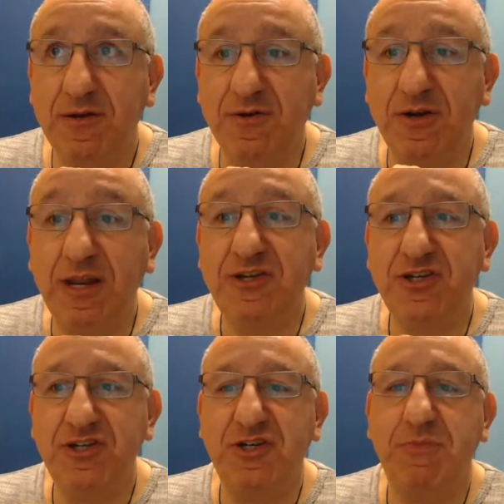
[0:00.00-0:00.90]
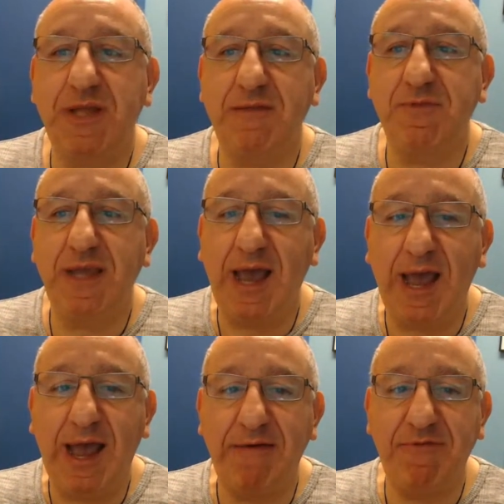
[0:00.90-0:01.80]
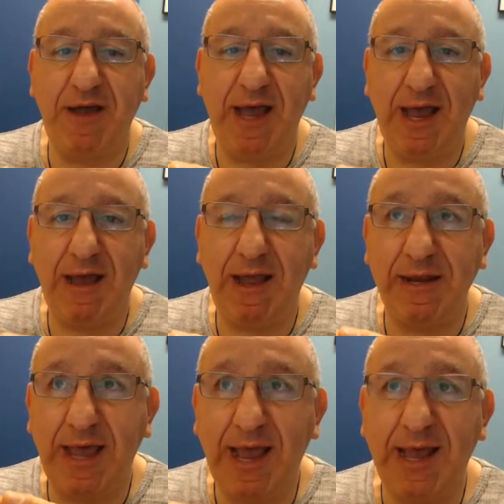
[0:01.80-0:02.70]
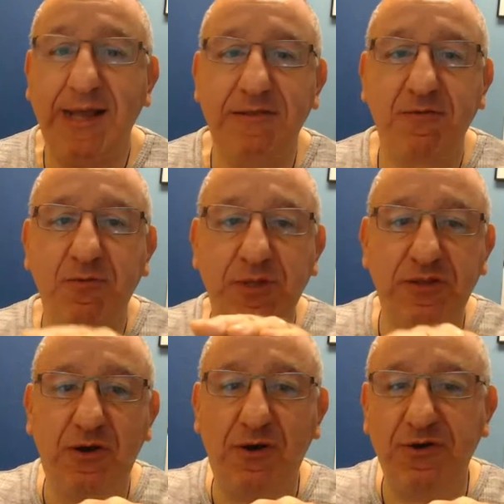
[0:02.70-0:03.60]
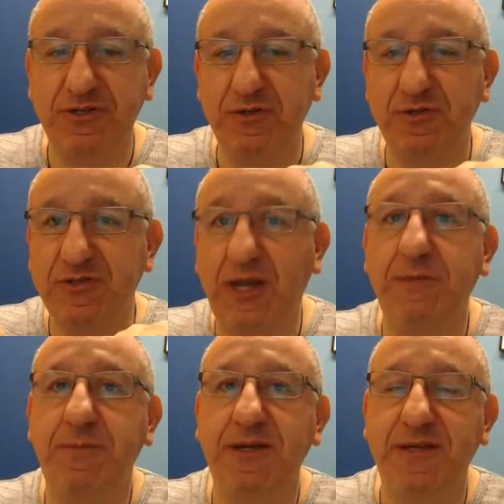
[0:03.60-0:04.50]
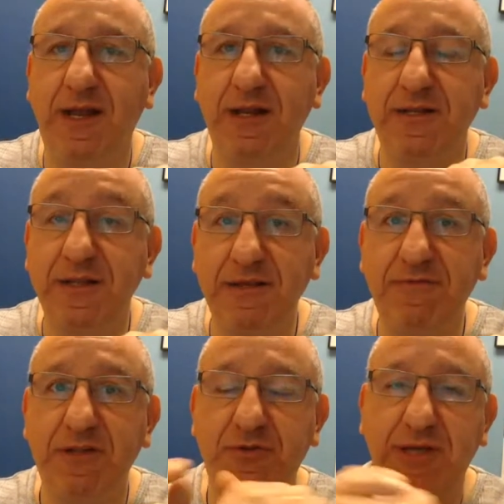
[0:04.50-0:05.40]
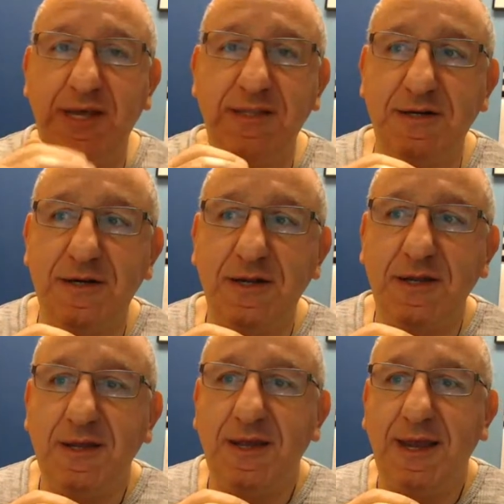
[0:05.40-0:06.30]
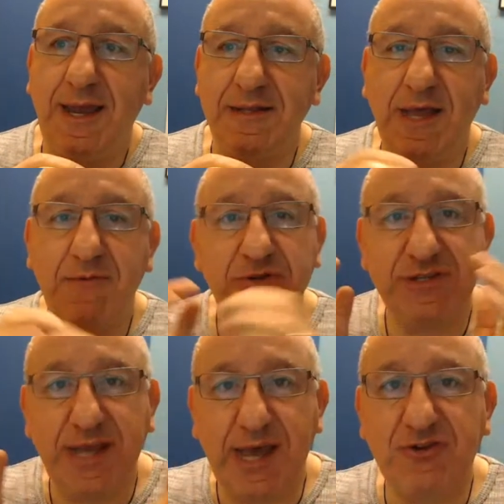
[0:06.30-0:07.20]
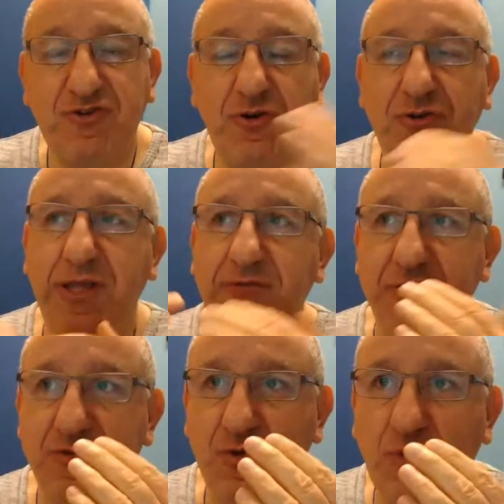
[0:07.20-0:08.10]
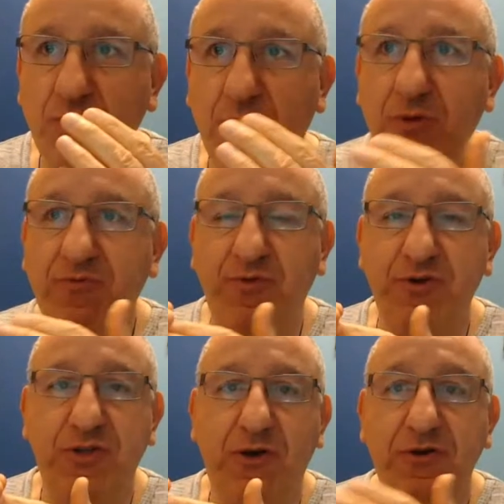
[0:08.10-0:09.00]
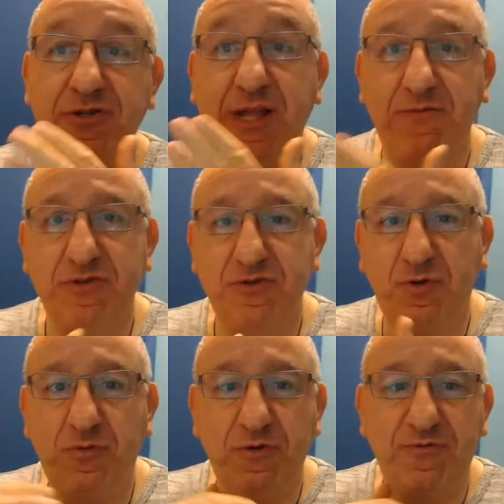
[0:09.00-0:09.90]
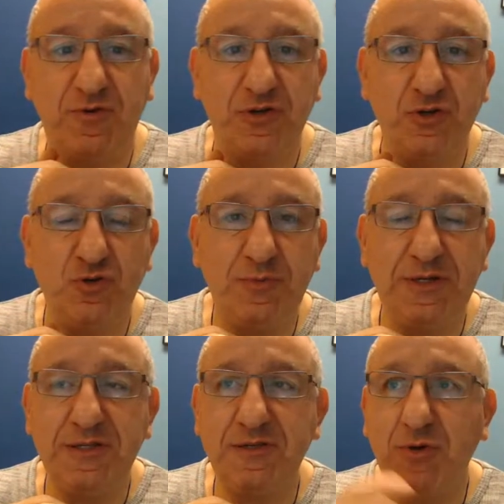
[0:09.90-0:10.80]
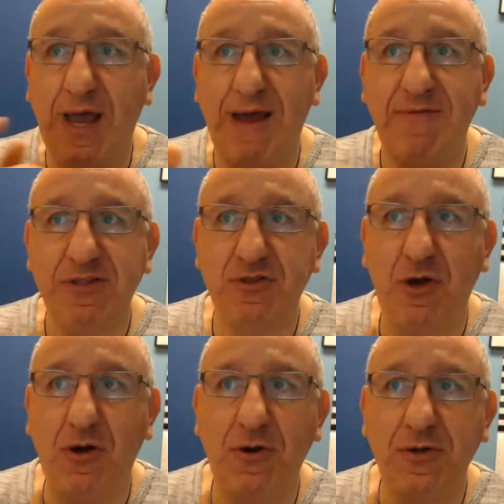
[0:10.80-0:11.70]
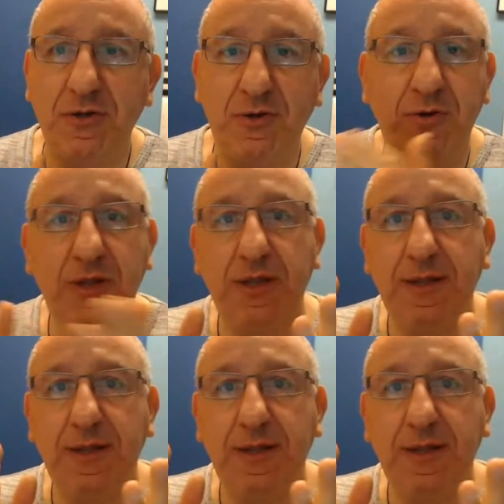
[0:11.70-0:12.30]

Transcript: relationship that we have ha- and had with dogs side by side living together. And that was natural, that was normal for dogs, that was normal for humans to have a dog, you know,